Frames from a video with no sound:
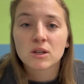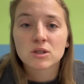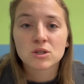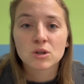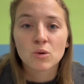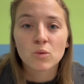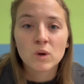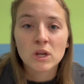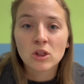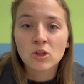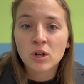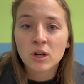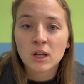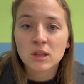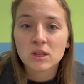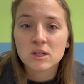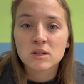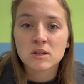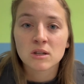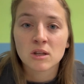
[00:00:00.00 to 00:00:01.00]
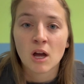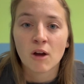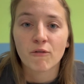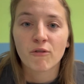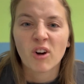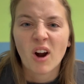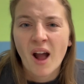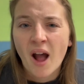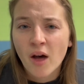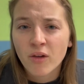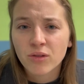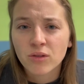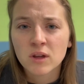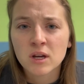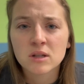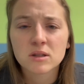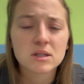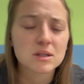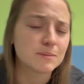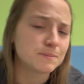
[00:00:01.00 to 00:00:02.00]
So we look at this a lot for
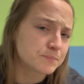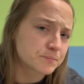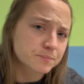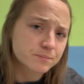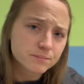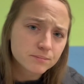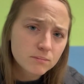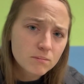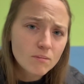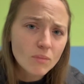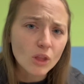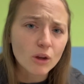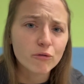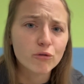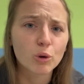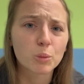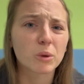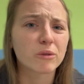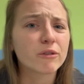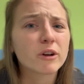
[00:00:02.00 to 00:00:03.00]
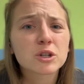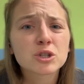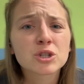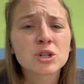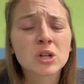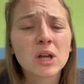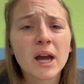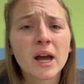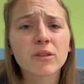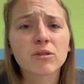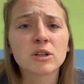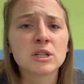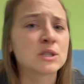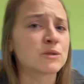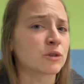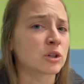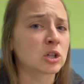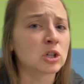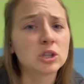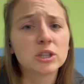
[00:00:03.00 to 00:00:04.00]
athletes, for professional
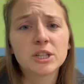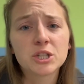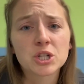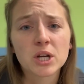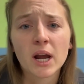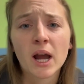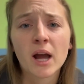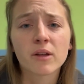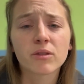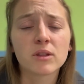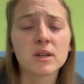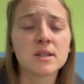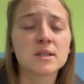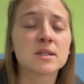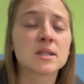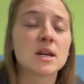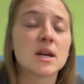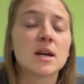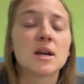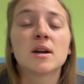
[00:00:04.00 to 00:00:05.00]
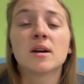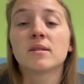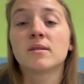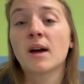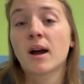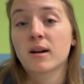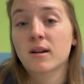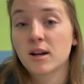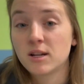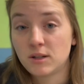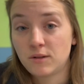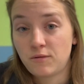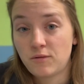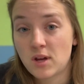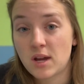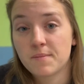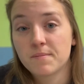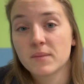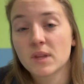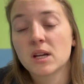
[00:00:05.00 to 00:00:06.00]
athletes, for collegiate athletes, that kind of
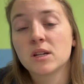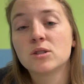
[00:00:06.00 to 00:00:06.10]
thing.